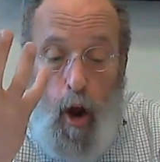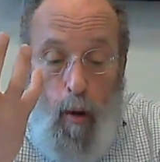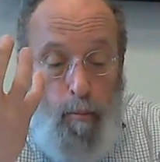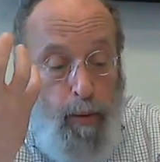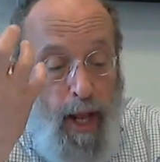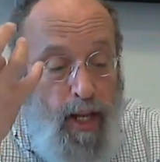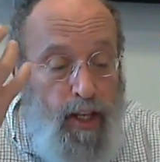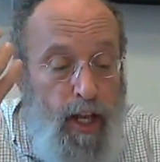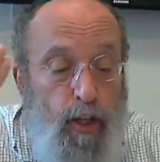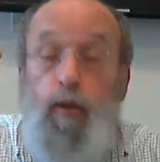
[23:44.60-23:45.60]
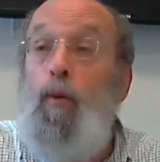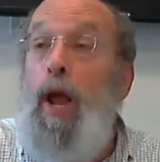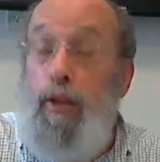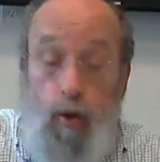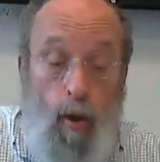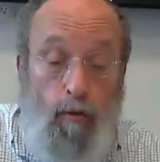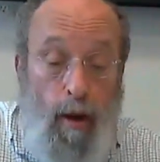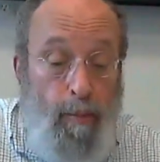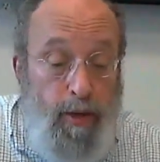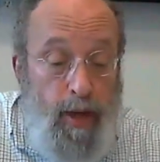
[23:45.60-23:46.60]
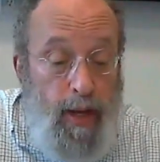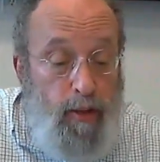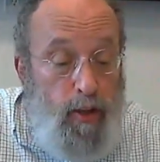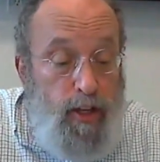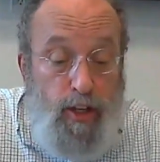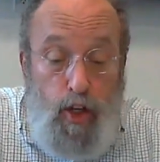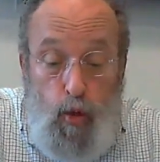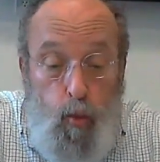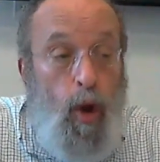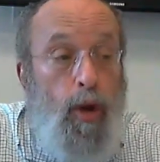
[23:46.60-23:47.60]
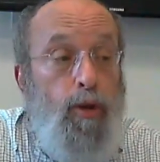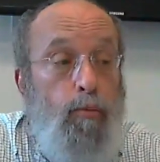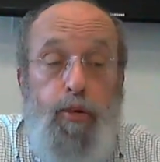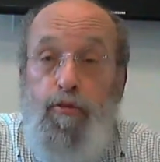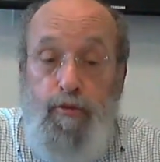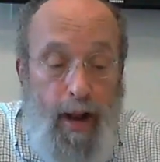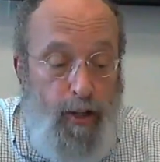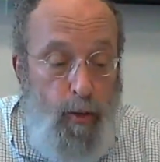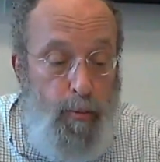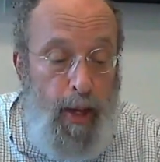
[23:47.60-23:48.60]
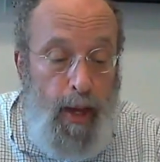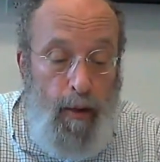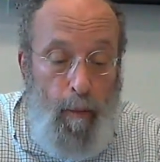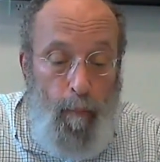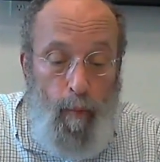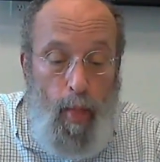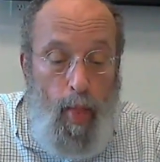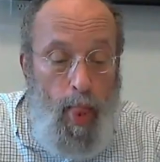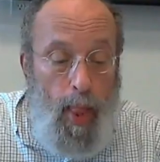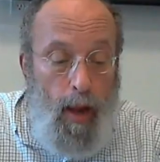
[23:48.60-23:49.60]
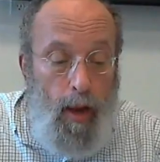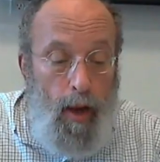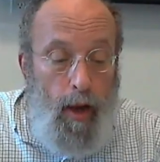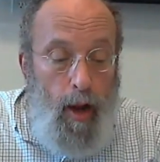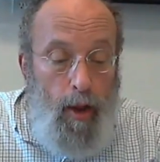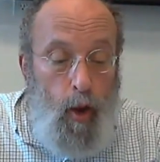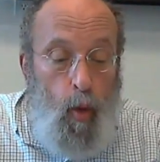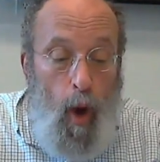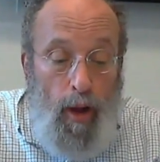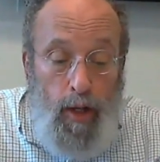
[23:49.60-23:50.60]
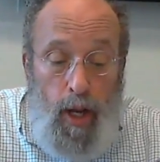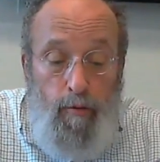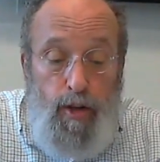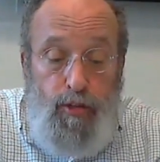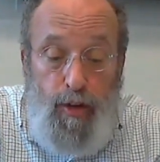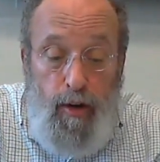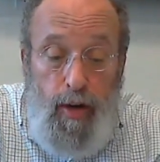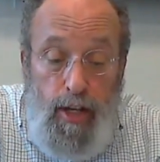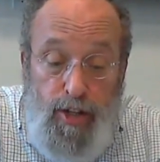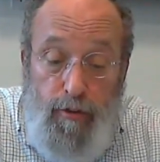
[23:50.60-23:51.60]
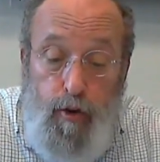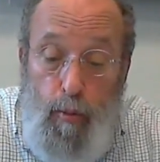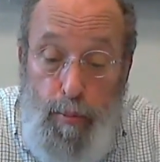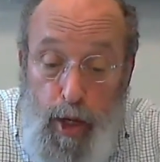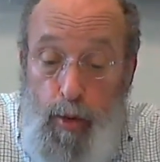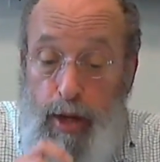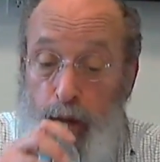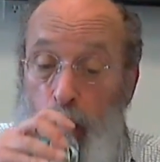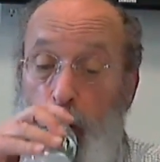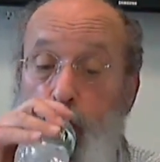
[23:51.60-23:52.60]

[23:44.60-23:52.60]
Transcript: are blended into what Rabbi Steinsaltz says is one perfected being. The quality of the sphere is therefore beauty,